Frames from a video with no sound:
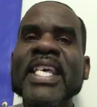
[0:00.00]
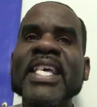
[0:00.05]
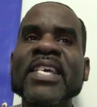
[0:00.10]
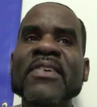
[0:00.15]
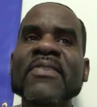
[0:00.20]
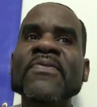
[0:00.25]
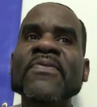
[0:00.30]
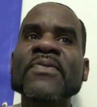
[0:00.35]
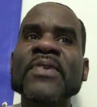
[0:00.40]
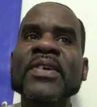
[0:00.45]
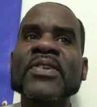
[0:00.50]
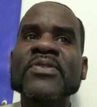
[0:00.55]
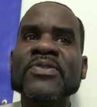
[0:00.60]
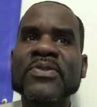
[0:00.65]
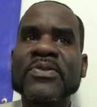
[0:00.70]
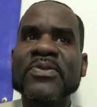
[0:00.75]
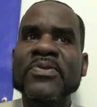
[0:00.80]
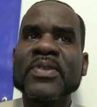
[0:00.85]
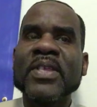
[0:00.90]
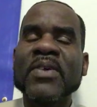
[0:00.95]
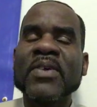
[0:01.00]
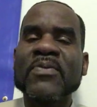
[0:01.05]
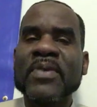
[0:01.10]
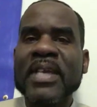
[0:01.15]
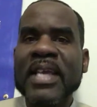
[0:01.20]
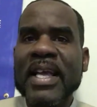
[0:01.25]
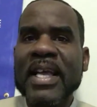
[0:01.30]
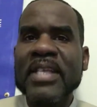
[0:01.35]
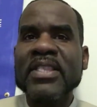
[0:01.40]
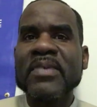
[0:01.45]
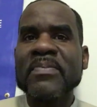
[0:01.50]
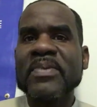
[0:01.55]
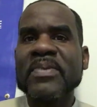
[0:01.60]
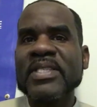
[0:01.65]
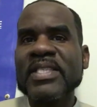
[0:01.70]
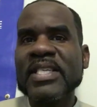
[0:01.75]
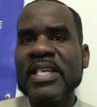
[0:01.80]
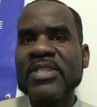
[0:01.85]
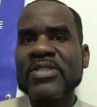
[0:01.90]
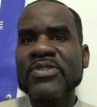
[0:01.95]
if we knew that we had the
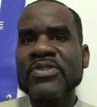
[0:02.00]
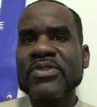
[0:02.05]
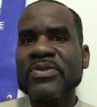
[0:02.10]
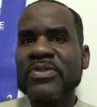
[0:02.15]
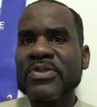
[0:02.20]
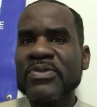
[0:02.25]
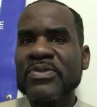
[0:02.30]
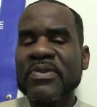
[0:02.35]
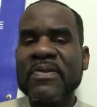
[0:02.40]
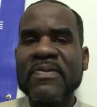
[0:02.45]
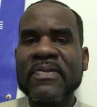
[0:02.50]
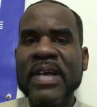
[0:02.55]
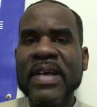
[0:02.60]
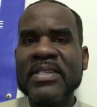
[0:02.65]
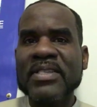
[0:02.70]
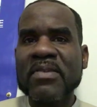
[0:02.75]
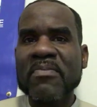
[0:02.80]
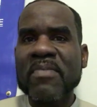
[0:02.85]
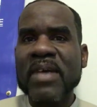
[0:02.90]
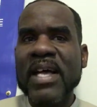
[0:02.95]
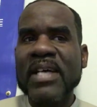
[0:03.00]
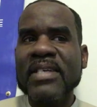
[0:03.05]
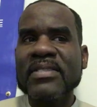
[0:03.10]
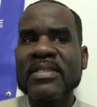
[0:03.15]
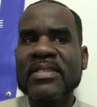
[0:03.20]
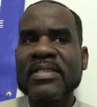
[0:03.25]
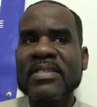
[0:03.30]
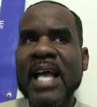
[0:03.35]
potential to affect the masses?